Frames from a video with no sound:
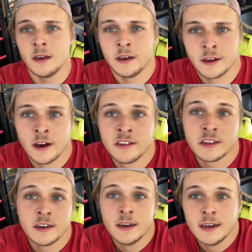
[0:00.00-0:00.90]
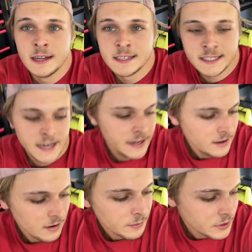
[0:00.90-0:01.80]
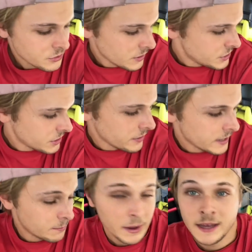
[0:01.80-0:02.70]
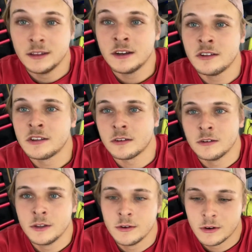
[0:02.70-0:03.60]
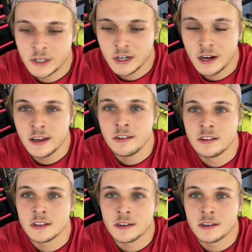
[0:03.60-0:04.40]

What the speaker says: Hey guys, today I'm going to try and show you how to paint letters on your tyres